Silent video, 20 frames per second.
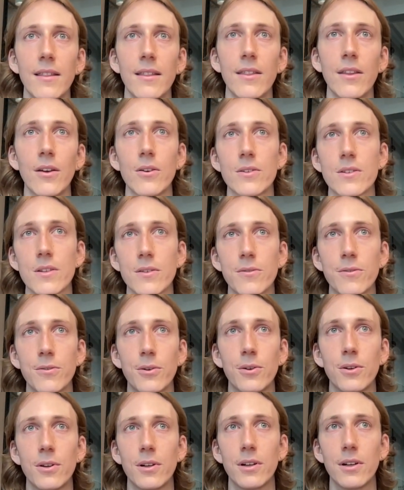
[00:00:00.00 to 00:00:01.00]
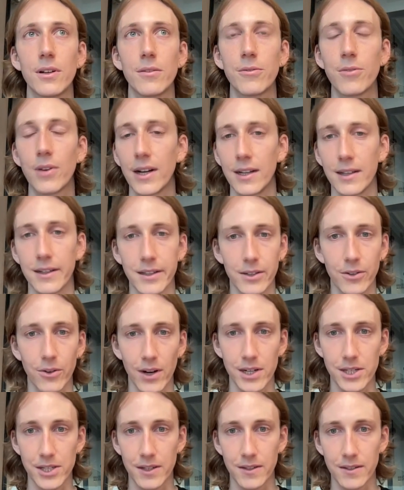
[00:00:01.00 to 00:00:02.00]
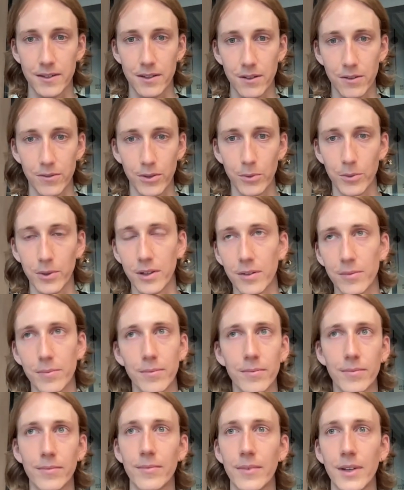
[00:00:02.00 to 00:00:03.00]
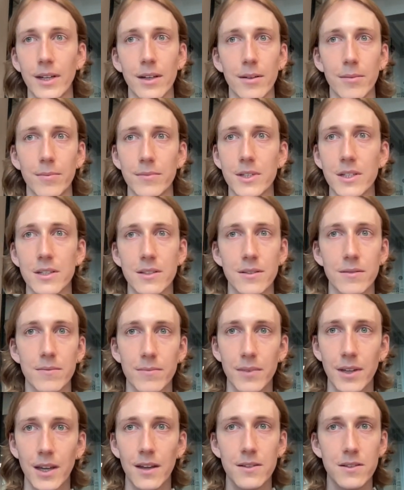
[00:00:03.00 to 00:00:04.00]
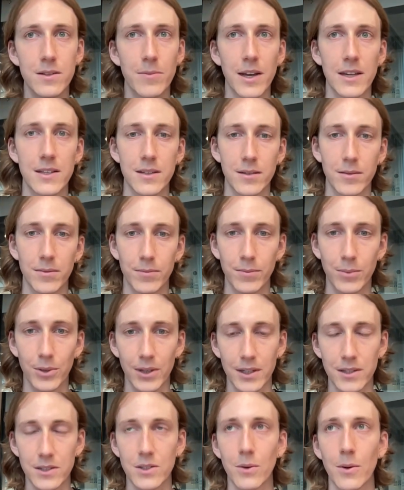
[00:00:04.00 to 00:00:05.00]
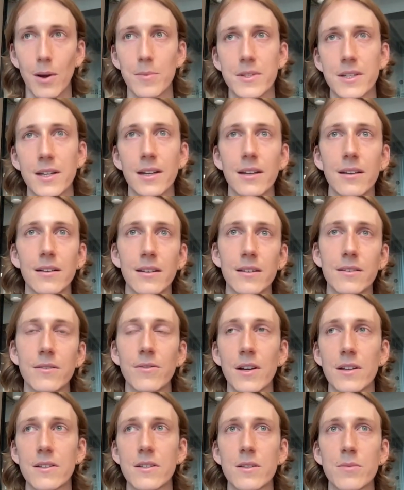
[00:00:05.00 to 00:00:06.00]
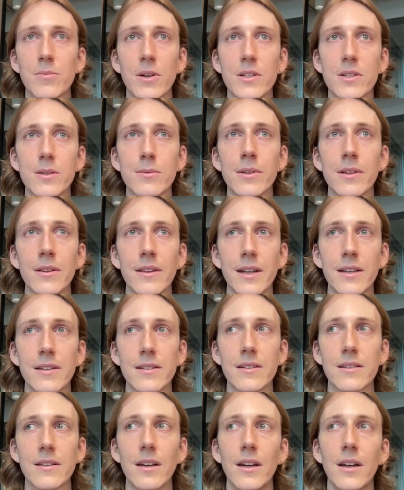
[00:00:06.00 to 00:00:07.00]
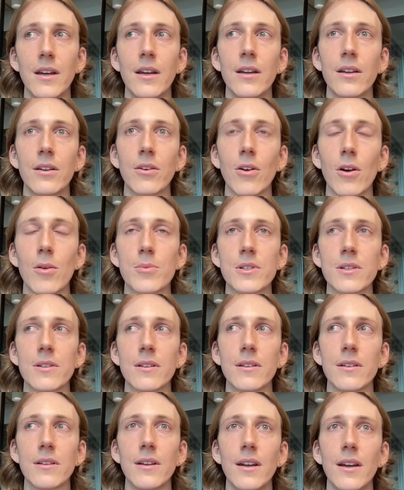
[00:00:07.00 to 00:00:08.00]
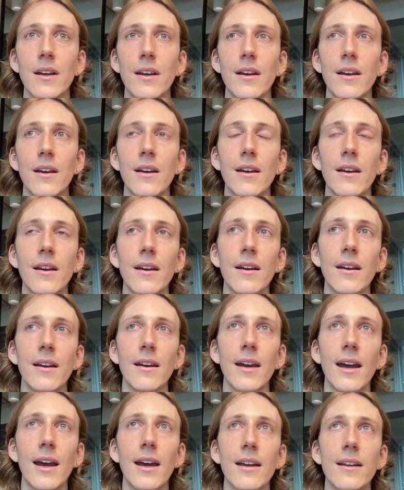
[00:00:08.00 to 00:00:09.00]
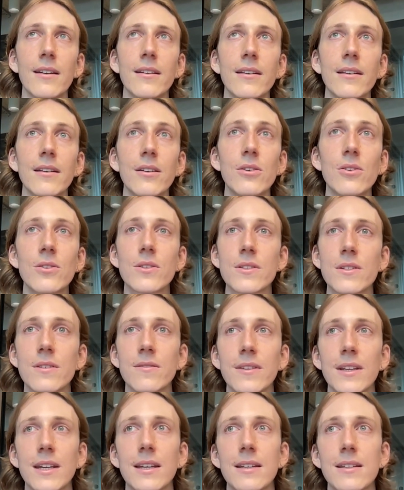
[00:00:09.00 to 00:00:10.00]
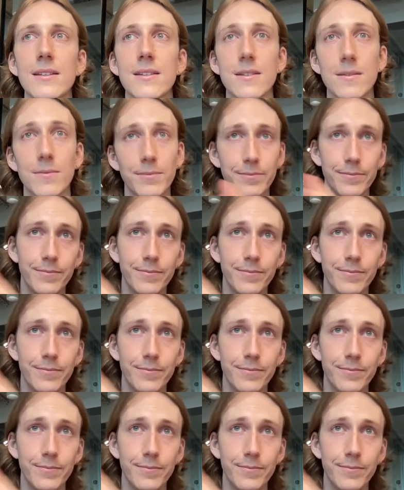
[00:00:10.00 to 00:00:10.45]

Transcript: those are for front-end integrations. If you want to just customize it and put it into your website as fast as possible, that's your option. And the users of these,